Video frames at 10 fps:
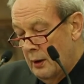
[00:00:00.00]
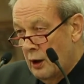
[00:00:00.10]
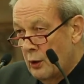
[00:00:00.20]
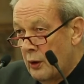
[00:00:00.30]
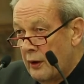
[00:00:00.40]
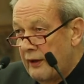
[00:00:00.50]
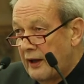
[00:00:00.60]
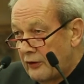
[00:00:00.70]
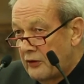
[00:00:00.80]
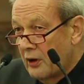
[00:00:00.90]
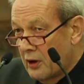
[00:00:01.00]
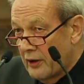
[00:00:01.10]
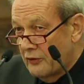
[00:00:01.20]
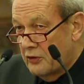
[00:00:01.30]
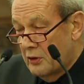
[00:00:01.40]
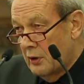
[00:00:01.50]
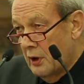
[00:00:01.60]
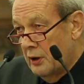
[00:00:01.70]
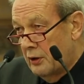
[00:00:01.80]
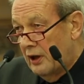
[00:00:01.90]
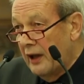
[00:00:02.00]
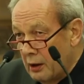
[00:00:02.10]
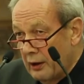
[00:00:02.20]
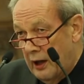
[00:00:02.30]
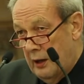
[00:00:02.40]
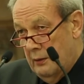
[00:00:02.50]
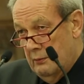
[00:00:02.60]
Now, that starts, and clearly